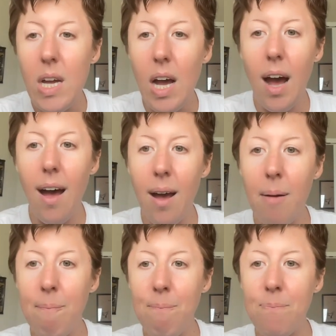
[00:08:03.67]

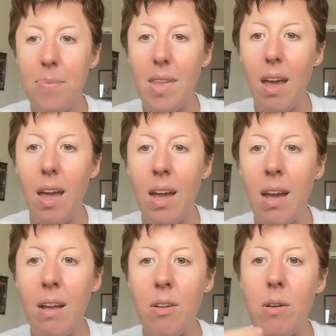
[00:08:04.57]

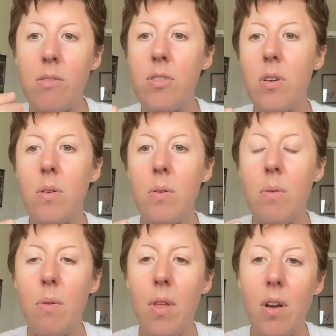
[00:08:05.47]
And
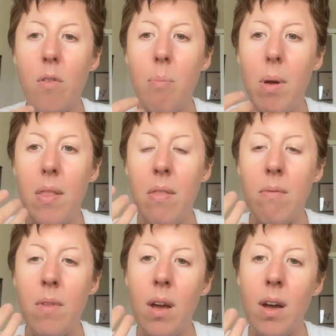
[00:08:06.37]
also there have been